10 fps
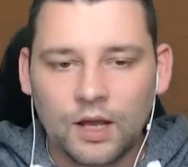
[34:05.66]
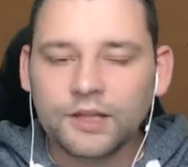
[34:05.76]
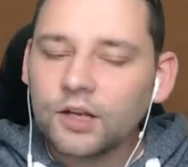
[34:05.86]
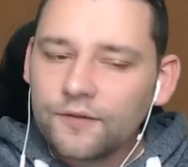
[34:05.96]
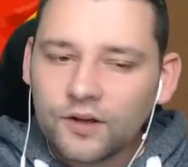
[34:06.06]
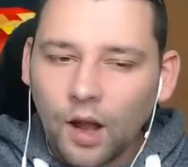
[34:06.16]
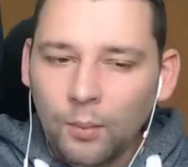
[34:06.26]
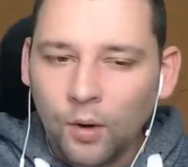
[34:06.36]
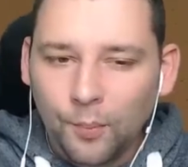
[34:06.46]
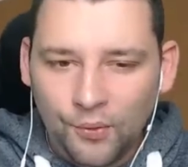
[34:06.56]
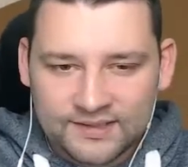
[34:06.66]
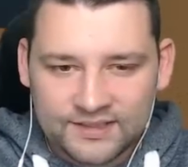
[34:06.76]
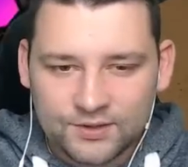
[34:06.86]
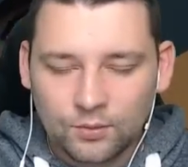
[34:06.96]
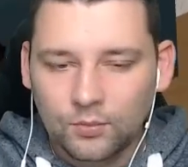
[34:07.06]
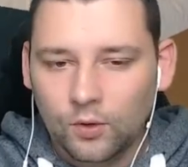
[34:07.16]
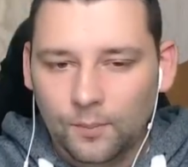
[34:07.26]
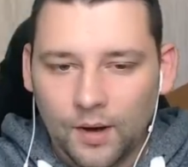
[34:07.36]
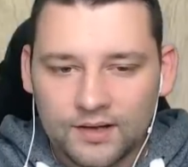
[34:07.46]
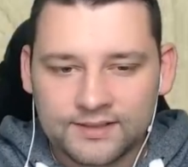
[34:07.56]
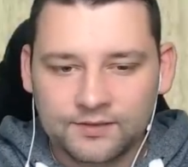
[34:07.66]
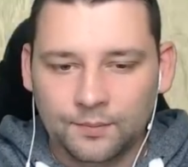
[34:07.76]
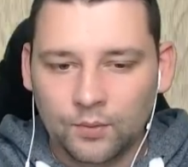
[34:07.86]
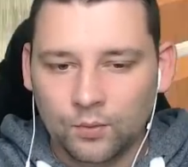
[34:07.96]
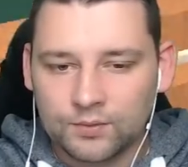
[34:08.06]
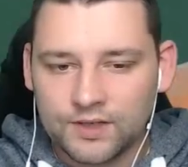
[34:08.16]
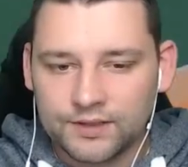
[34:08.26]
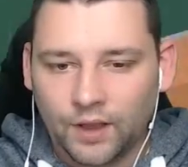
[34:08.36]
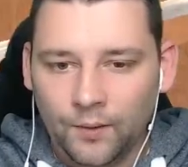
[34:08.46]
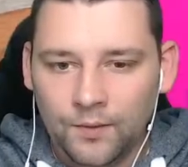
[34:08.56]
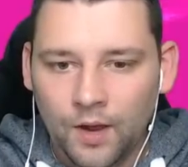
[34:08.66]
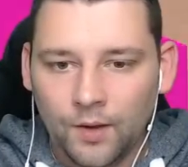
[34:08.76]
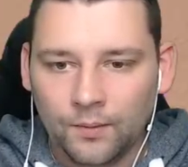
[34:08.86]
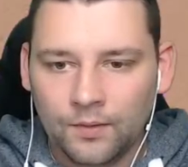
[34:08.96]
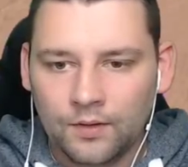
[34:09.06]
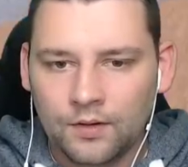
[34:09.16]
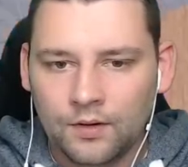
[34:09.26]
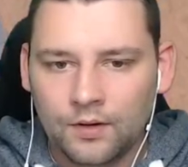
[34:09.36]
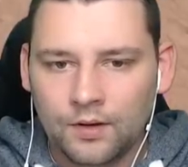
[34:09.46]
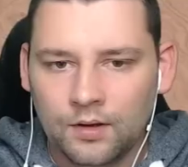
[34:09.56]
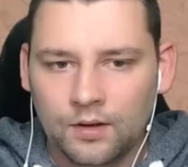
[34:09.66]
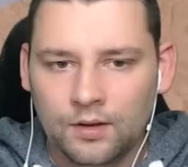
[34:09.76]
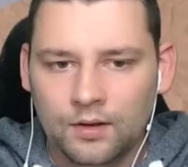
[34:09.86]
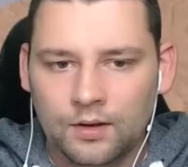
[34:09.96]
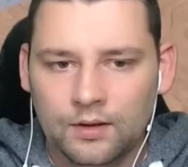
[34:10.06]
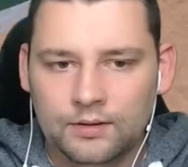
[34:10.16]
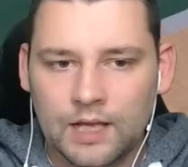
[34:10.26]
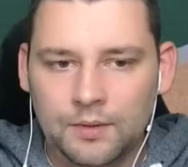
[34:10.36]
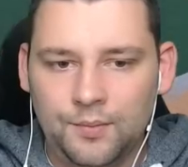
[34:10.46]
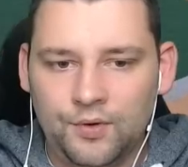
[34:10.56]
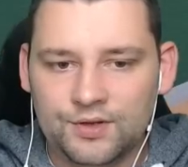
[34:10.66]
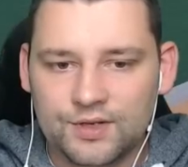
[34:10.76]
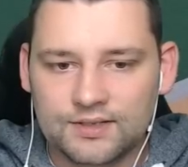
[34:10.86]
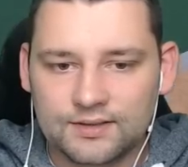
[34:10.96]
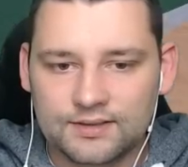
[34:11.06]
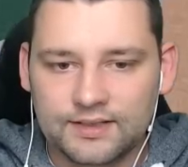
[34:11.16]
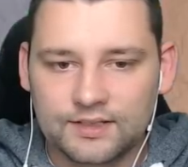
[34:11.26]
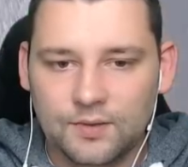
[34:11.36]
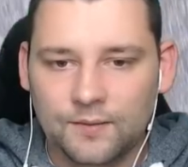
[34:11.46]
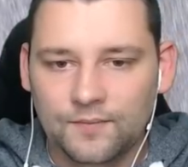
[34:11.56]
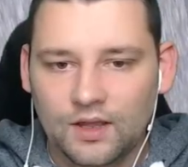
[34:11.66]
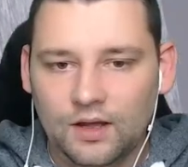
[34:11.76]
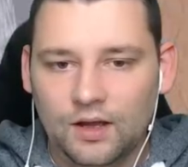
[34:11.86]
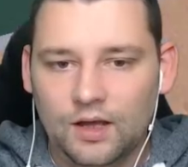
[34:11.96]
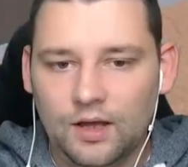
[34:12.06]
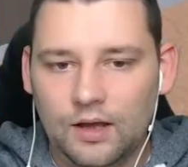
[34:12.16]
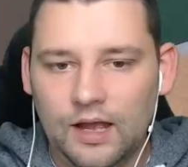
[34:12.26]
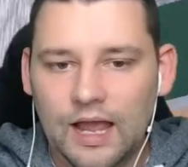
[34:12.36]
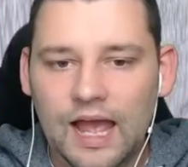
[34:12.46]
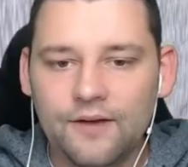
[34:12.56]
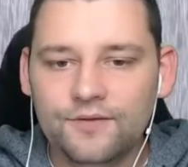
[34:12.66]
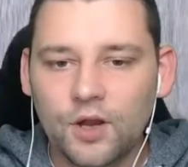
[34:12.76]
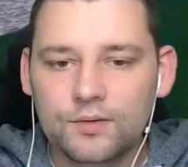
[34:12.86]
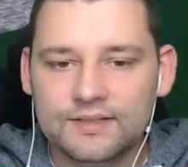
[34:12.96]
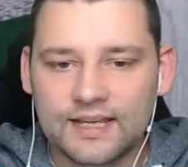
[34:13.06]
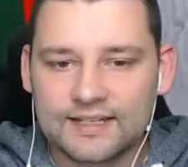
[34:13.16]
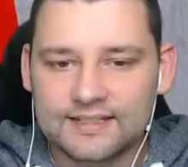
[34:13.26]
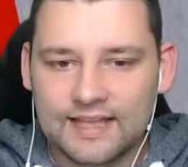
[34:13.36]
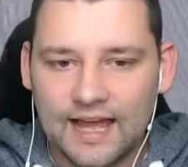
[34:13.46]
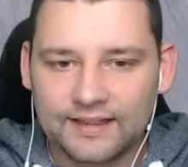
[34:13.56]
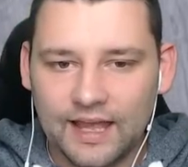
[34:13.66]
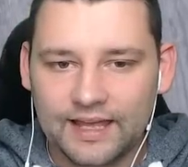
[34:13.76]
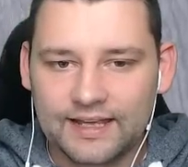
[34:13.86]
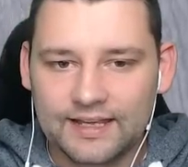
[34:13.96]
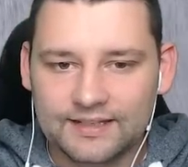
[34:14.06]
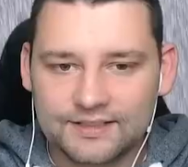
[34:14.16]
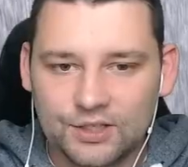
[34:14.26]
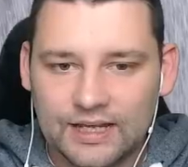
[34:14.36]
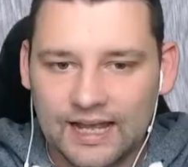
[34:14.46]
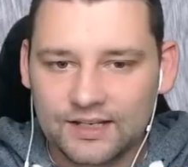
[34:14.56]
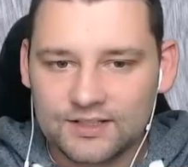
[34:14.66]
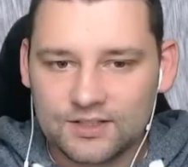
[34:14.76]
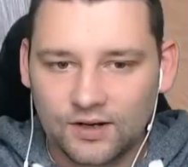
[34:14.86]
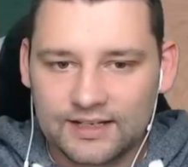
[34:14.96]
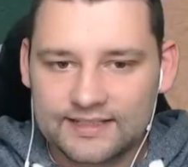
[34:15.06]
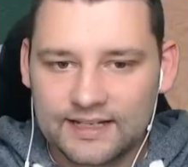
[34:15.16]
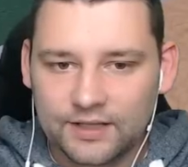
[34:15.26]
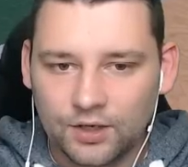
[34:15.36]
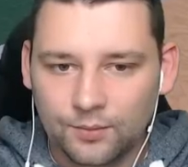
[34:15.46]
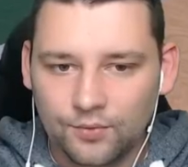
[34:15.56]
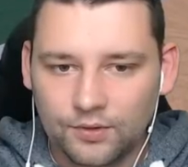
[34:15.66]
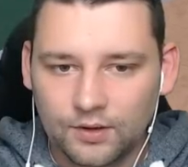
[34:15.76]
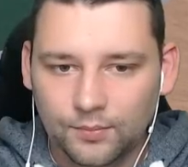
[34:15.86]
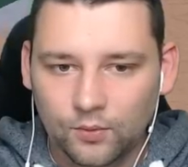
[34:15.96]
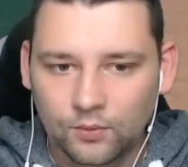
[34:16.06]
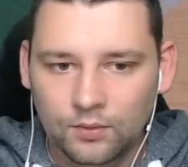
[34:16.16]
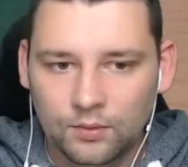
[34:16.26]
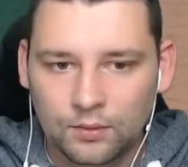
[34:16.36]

I don't know if I got more presents or more boxes of balls. I don't know. That'd be pretty interesting to see as well. Uh, I have noticed that there is, you can slightly see the number on the ball.